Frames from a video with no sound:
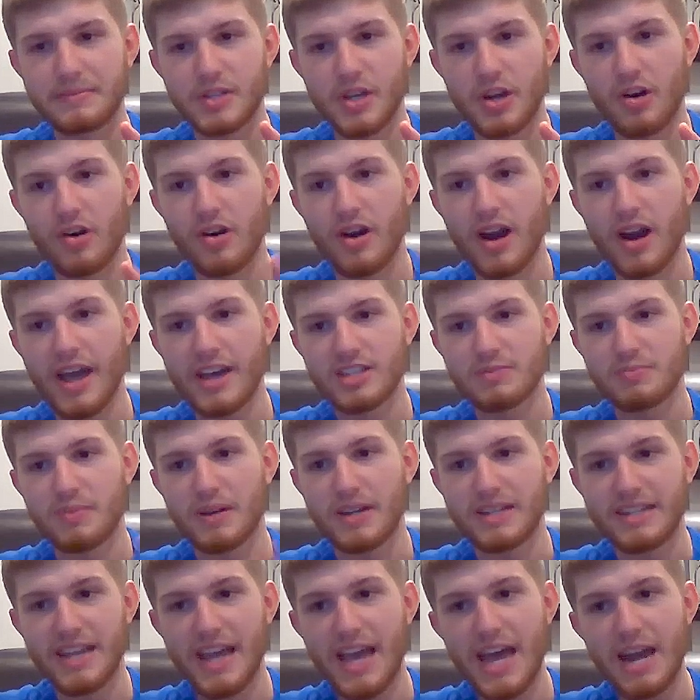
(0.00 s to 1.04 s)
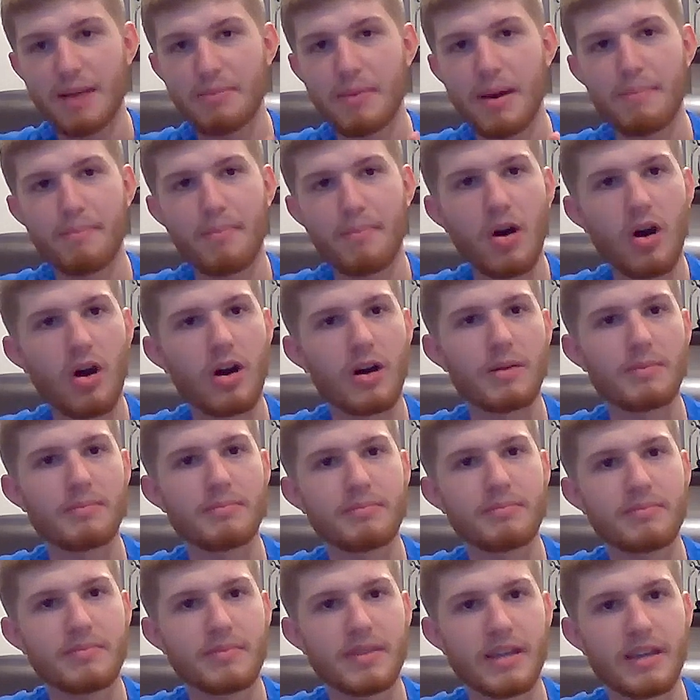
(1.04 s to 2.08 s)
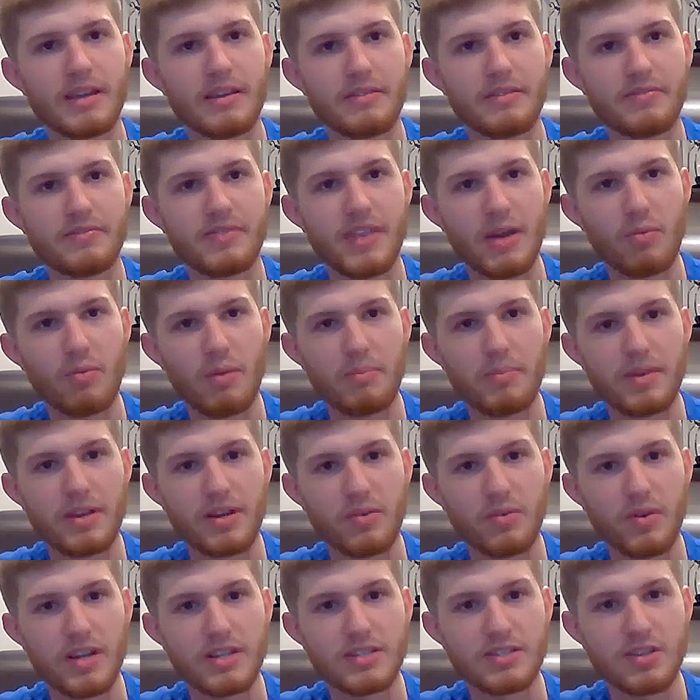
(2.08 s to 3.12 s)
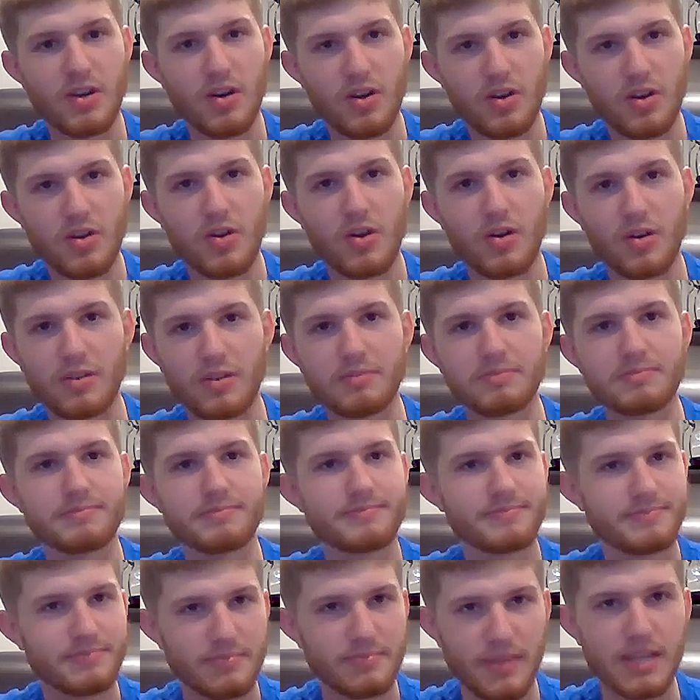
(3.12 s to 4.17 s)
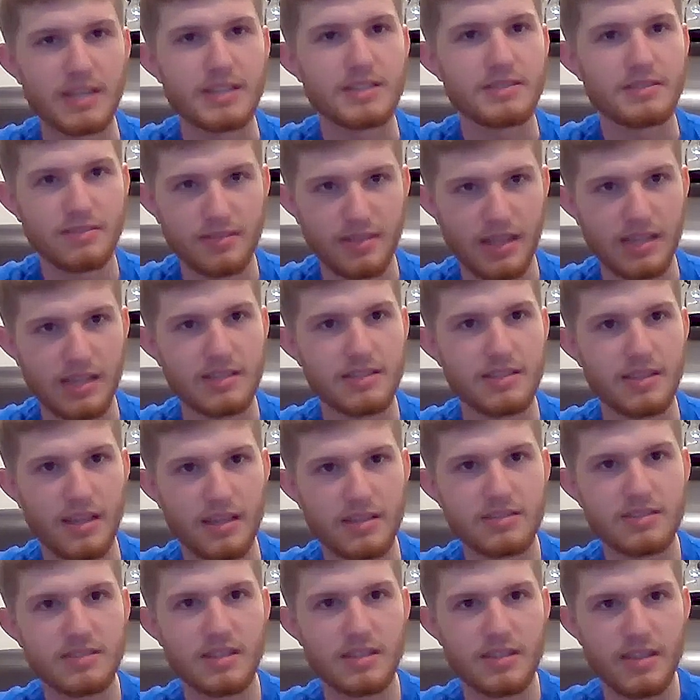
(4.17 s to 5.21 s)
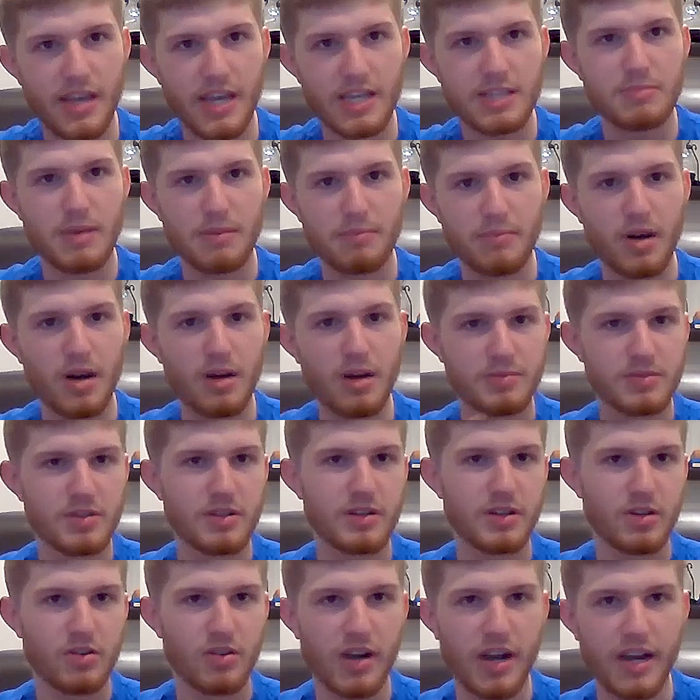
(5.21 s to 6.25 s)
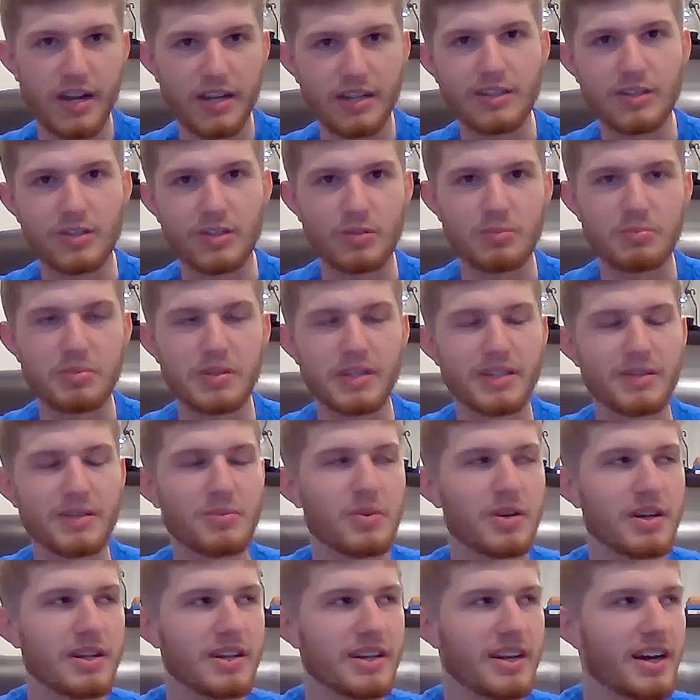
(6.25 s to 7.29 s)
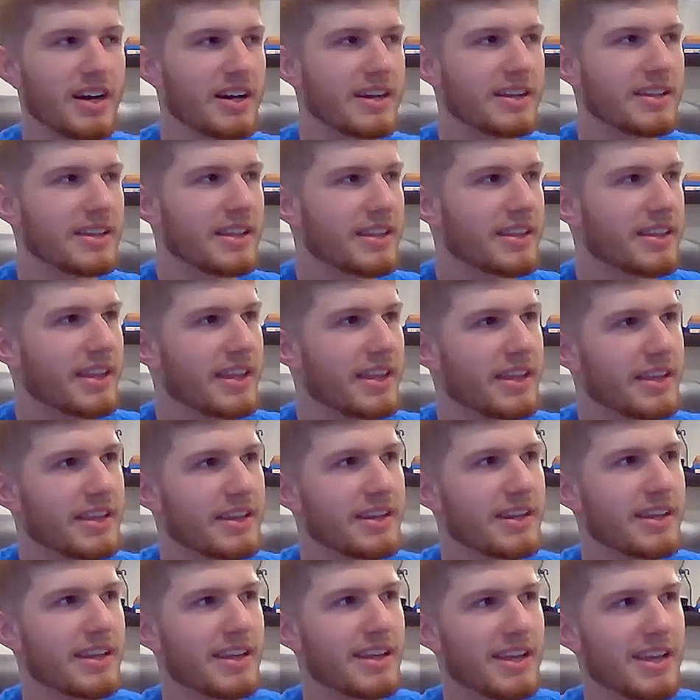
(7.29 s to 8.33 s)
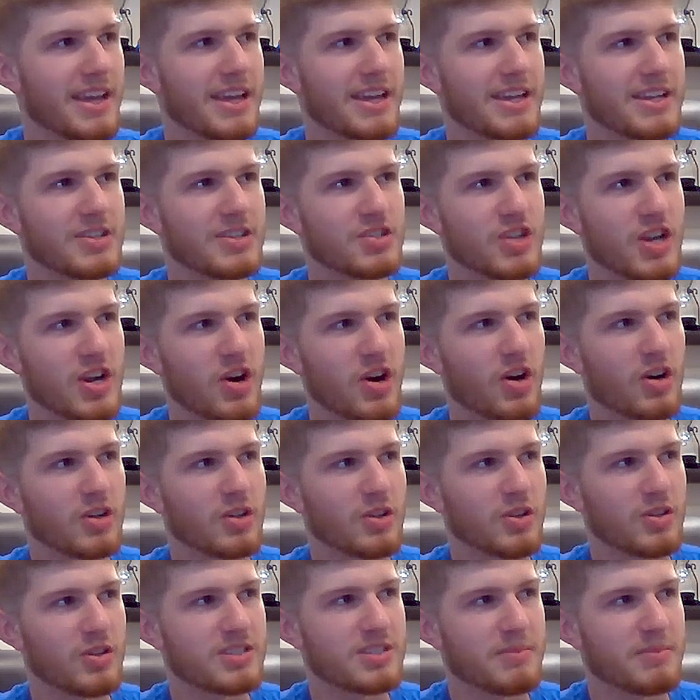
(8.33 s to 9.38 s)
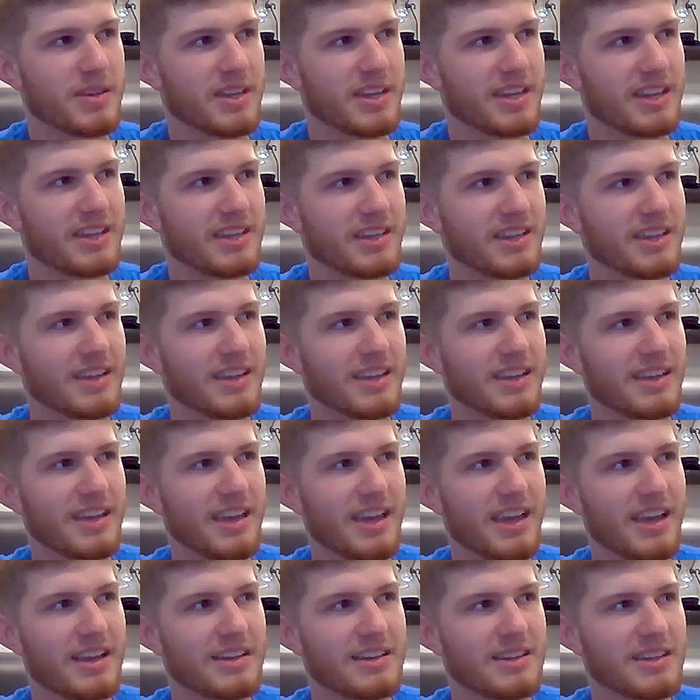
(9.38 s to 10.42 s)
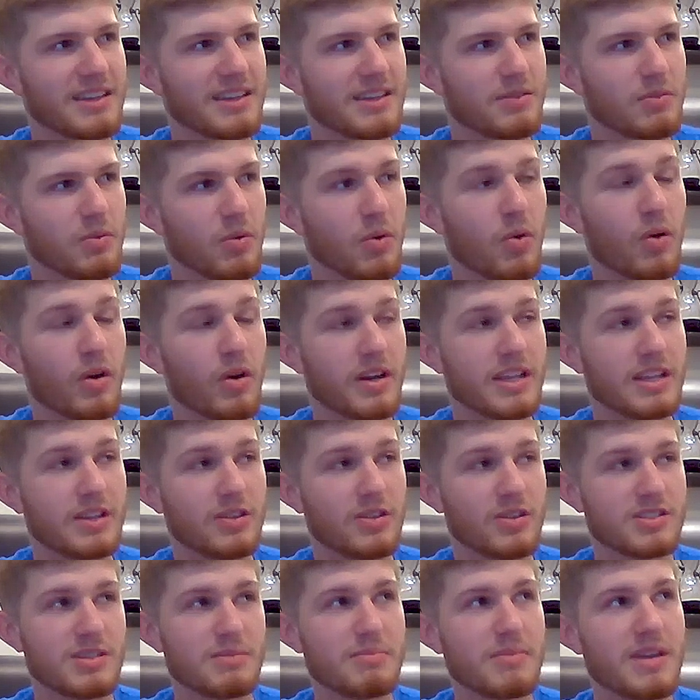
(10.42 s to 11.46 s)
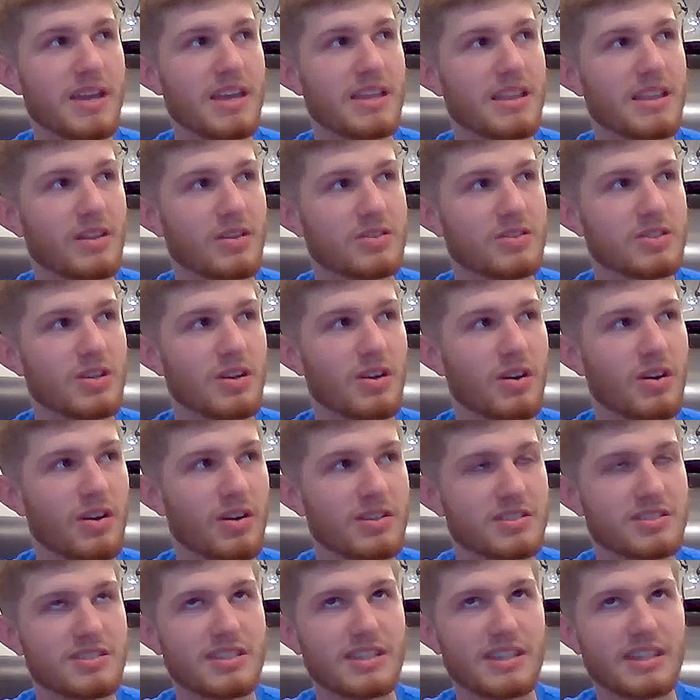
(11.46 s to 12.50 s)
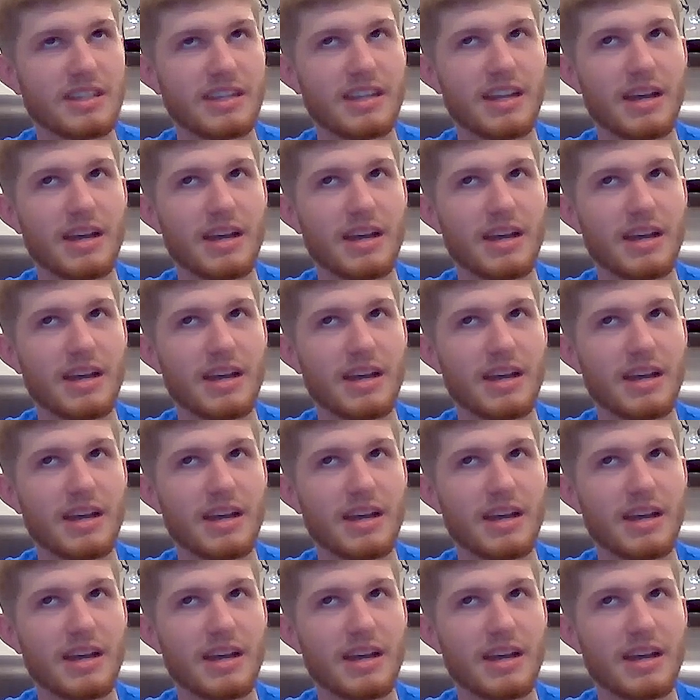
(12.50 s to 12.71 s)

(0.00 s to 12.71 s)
JR asked my dad and my mom if they want me to race an ARCA car. They said yes. My mom started crying a little bit and whatnot. And then JR looks at me, and he looks at me and then looks at Austin.